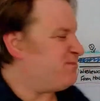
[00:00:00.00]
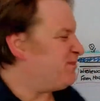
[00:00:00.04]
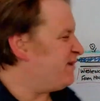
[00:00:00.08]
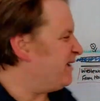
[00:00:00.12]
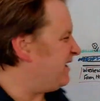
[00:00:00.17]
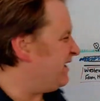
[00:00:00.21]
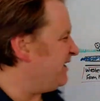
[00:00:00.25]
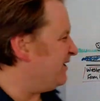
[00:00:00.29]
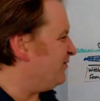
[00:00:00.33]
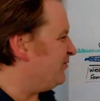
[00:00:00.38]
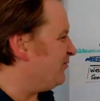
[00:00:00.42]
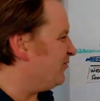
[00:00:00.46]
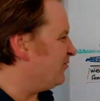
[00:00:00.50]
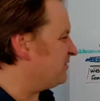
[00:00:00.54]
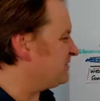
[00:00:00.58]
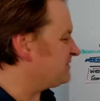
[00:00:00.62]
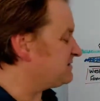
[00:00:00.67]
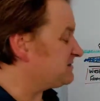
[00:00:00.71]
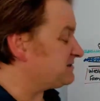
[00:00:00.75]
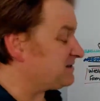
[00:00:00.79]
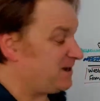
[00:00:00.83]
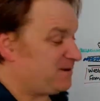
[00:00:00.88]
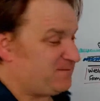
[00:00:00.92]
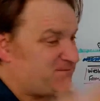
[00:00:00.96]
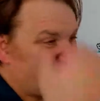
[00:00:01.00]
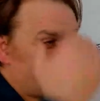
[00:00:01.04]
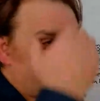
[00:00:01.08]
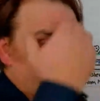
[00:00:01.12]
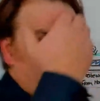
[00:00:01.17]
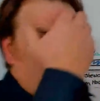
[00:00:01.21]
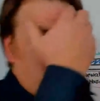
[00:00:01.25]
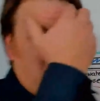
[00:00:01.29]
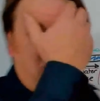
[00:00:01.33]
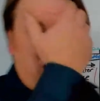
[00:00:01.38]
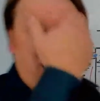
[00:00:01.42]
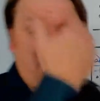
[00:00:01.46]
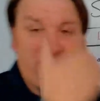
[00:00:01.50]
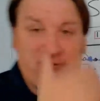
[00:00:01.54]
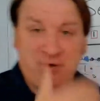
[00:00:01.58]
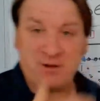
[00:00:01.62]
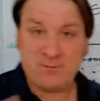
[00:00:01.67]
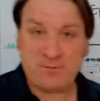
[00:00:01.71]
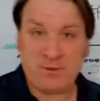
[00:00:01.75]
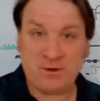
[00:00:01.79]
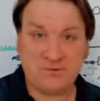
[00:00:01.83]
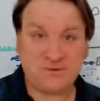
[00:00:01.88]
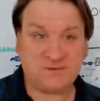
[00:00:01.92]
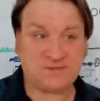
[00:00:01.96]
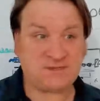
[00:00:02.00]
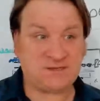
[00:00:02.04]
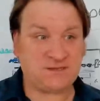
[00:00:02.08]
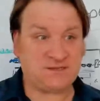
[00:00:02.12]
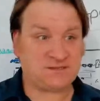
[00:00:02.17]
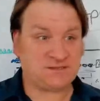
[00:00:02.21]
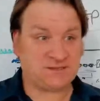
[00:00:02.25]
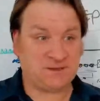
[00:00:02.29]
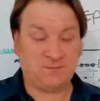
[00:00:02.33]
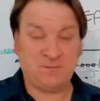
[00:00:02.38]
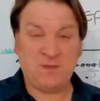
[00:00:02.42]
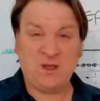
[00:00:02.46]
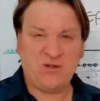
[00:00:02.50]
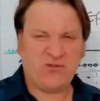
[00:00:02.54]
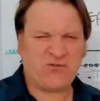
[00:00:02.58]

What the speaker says: pit or it's a herringbone system,